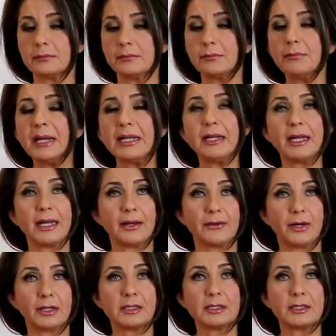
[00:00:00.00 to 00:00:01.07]
many
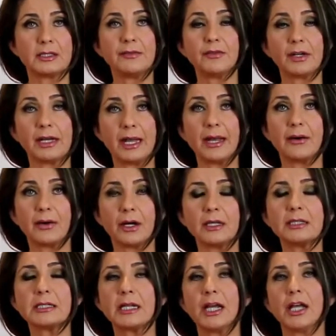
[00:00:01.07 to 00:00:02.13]
eras, different
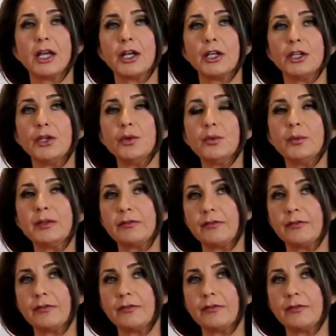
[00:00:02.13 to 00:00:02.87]
eras, you will